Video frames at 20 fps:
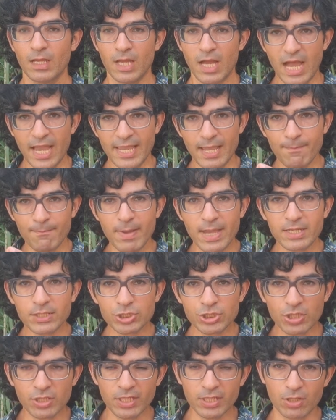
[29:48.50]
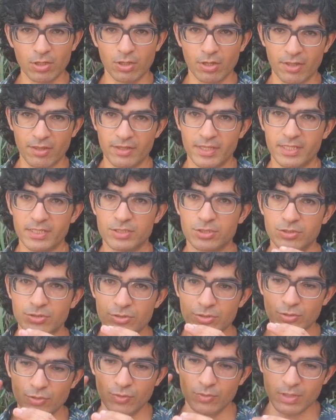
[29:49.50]
I am mentioning all this
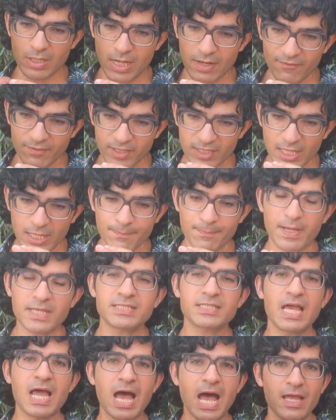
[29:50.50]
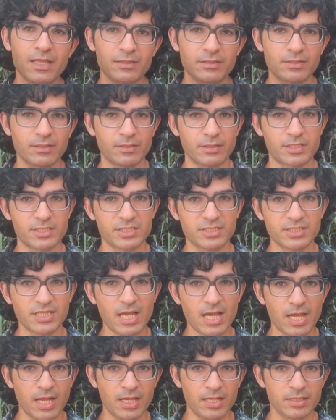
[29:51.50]
to help us
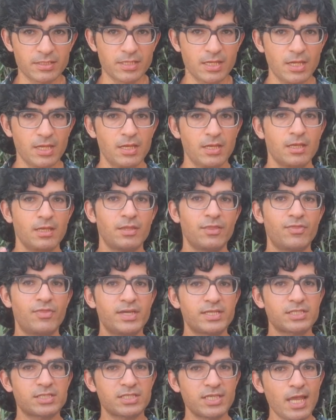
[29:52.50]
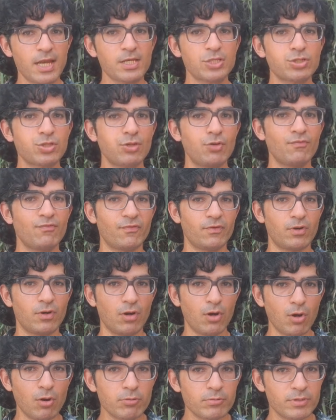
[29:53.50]
understand the sense of
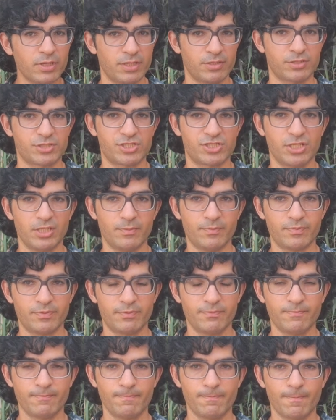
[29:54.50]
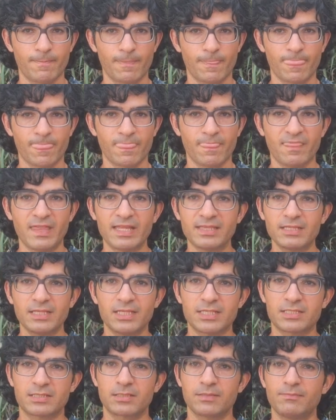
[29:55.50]
ownership that
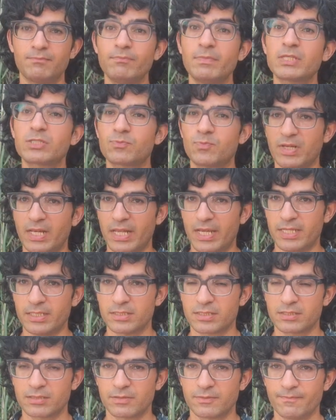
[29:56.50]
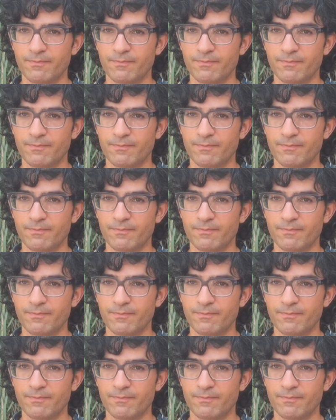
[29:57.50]
is misplaced,